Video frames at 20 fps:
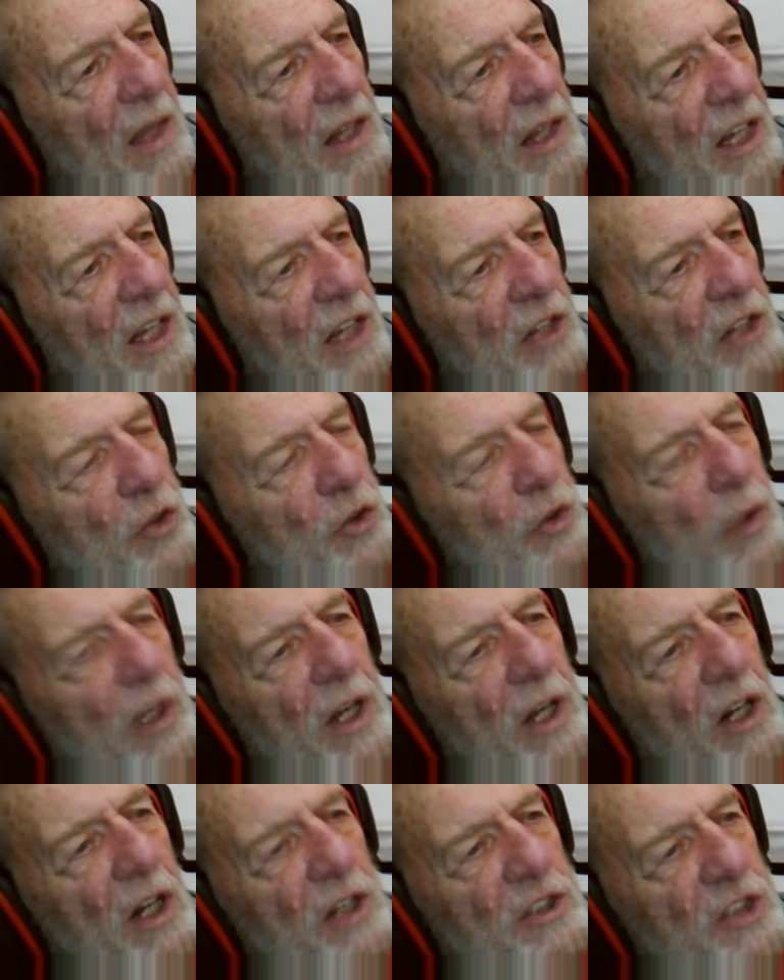in
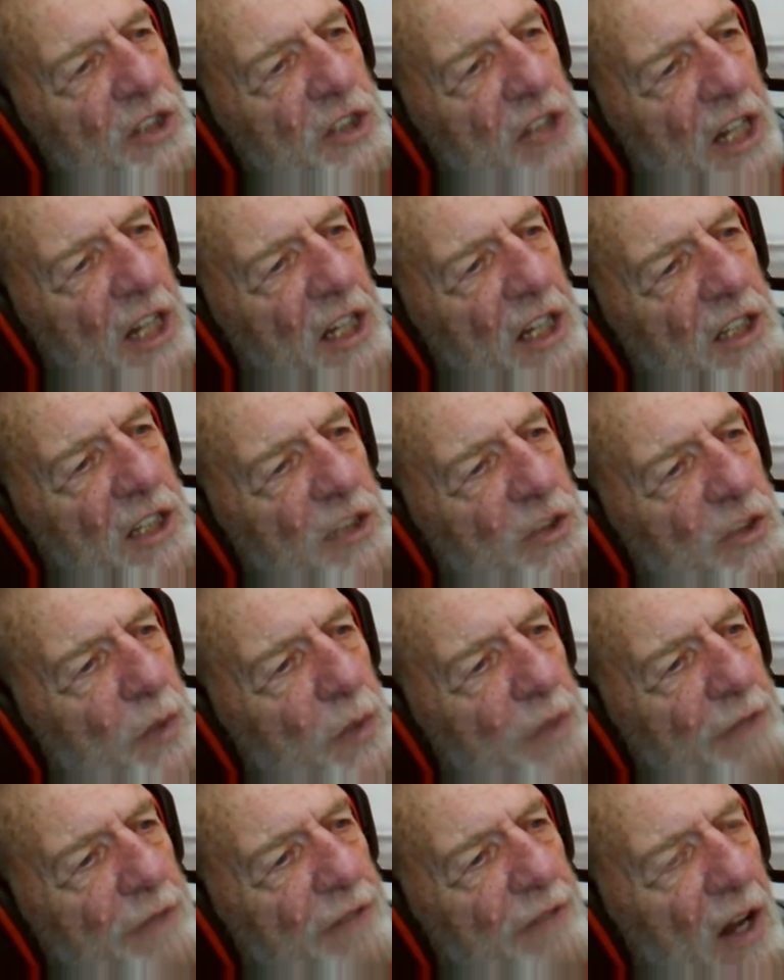doing our studies,
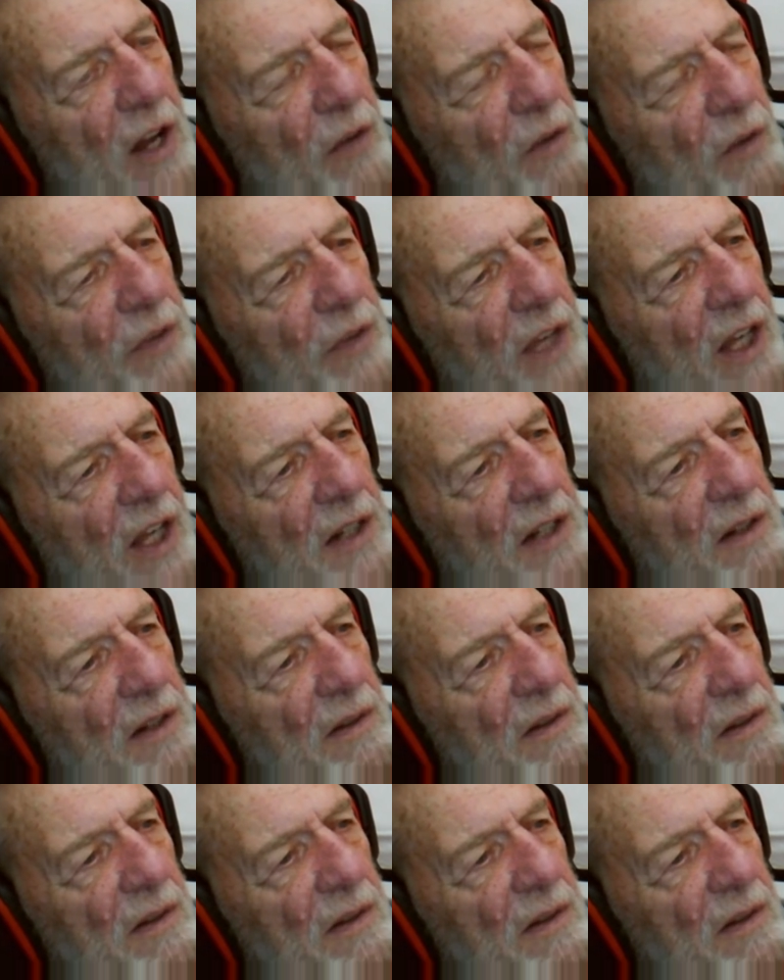we found that